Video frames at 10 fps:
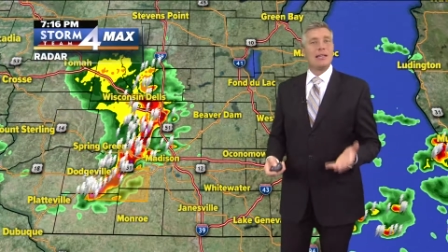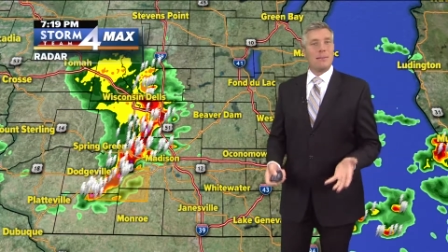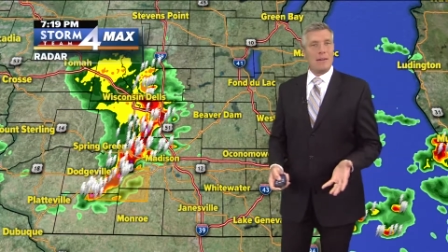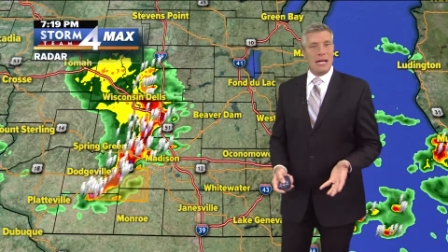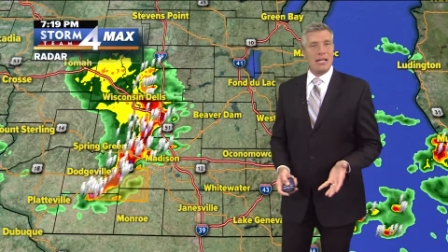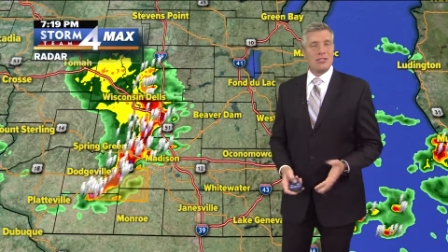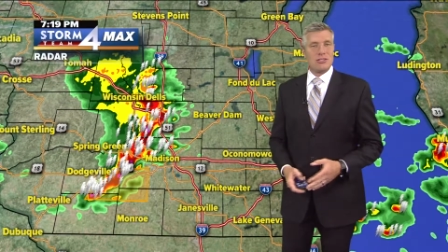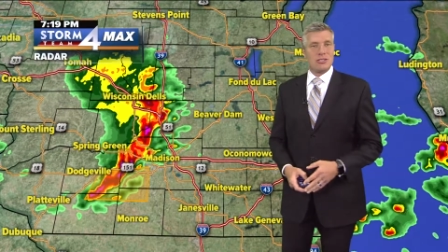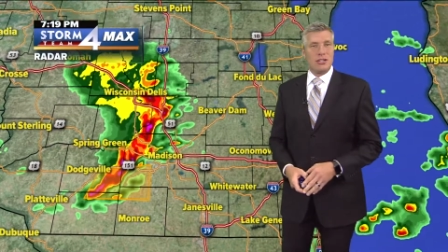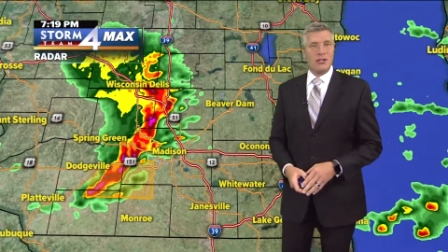The main
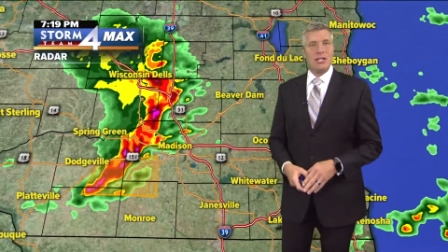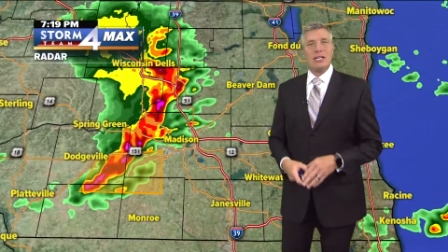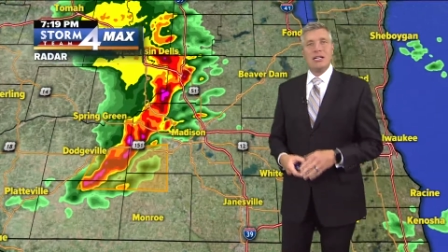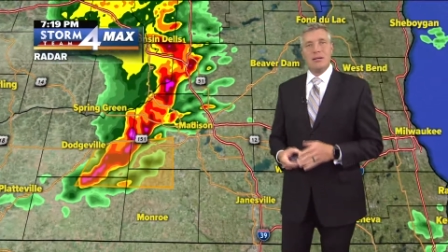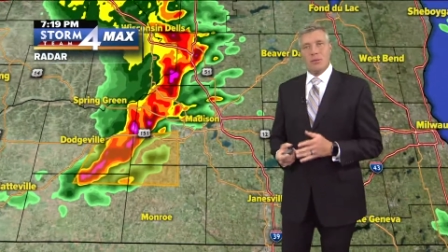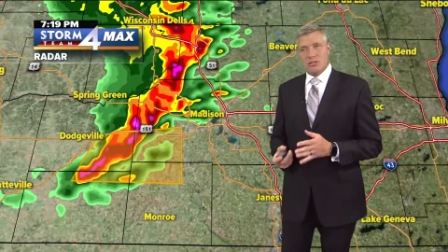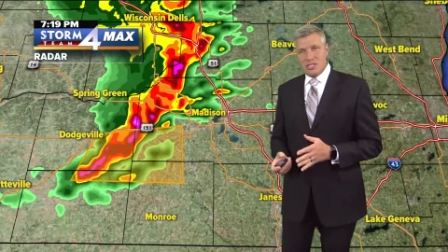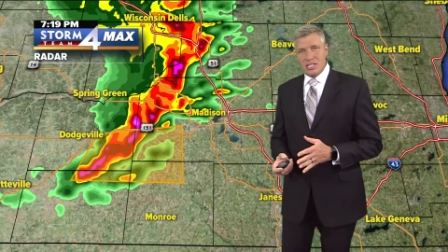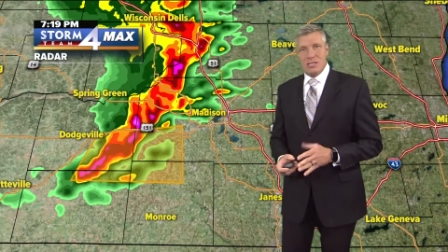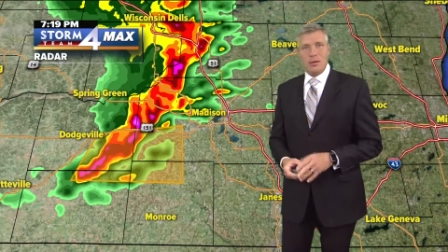concern, about
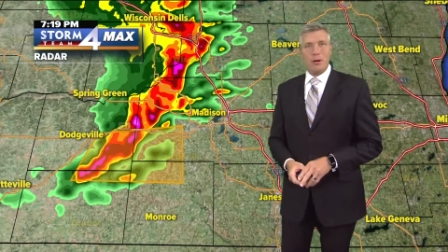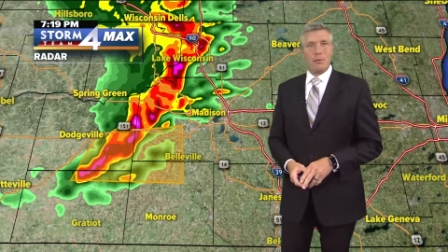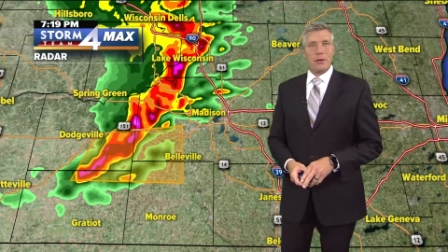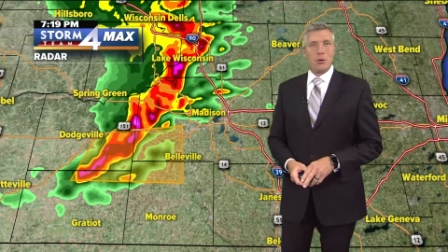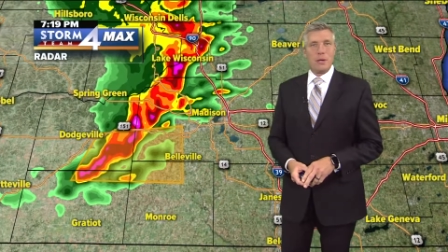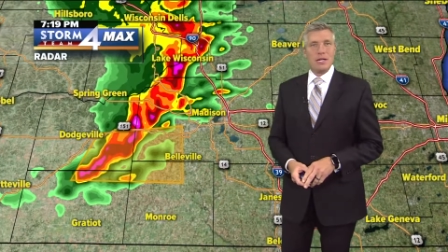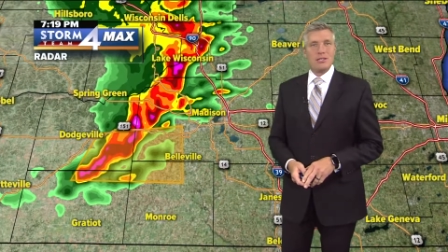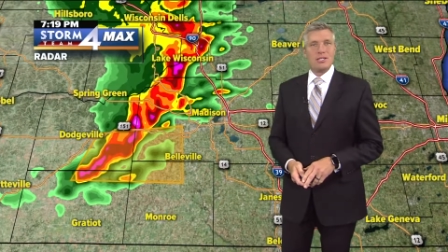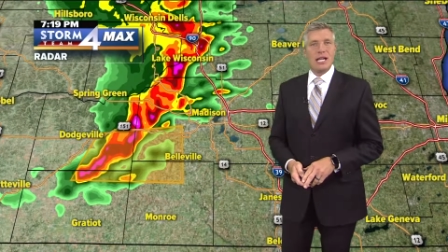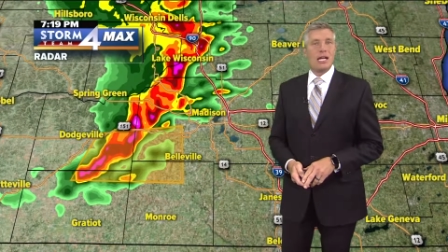60 mile per hour
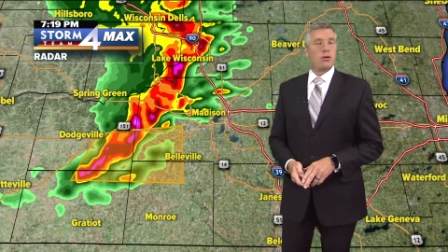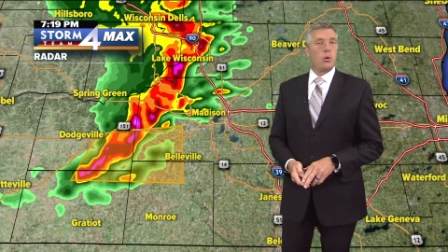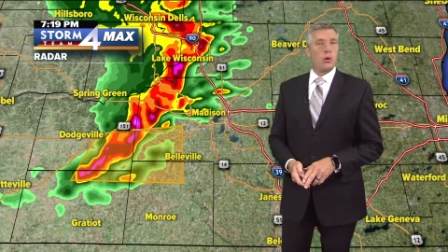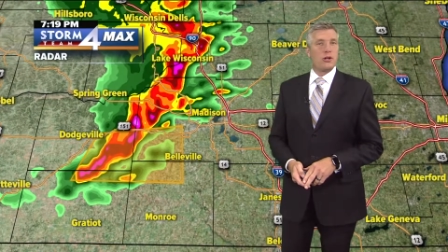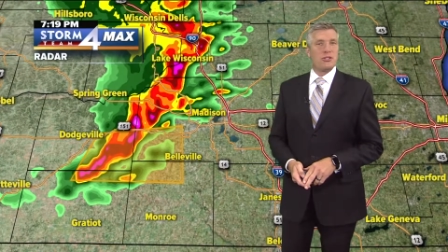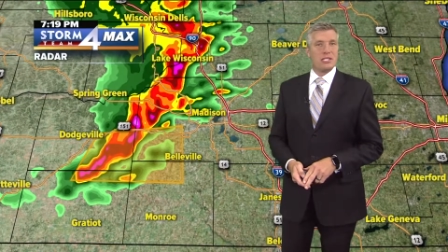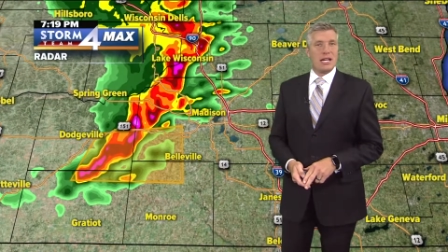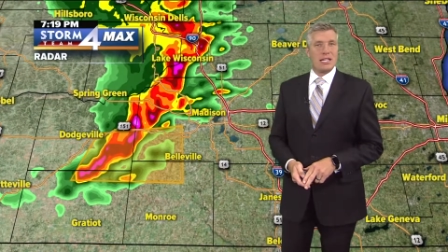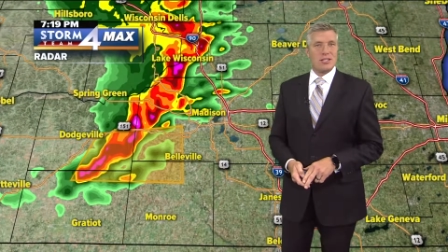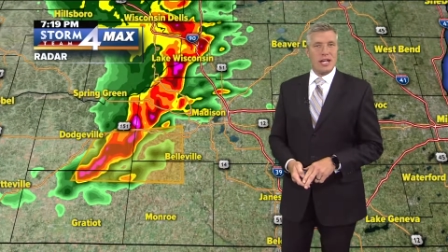winds and quarter
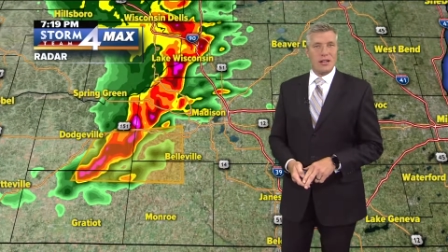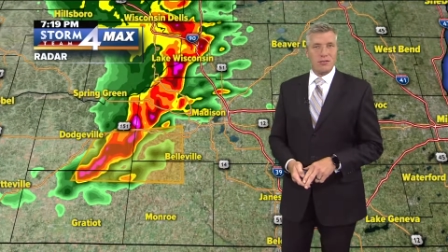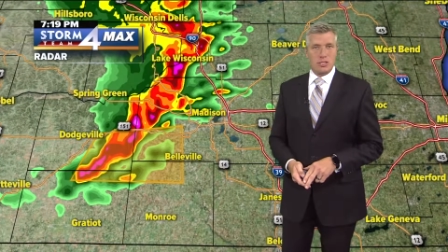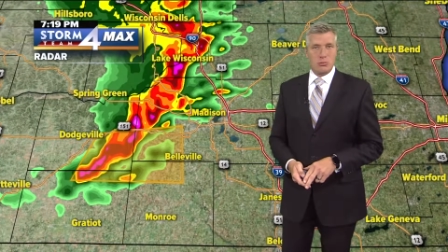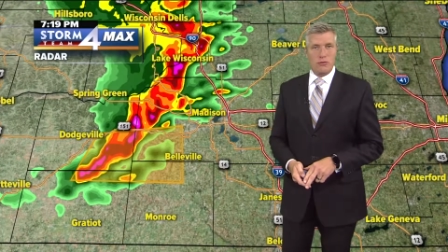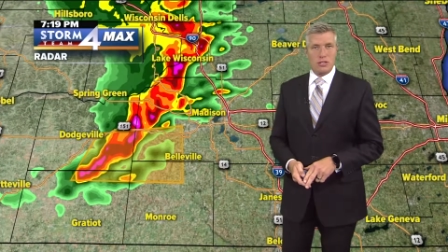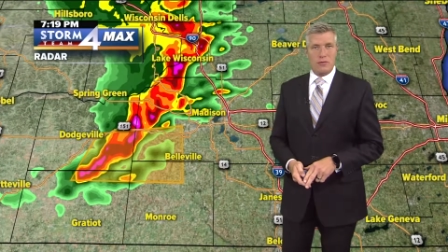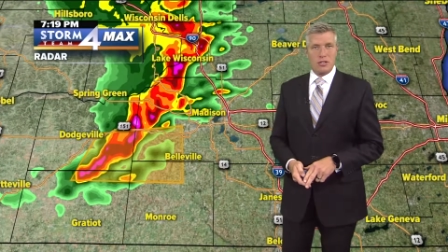size hail as this moves off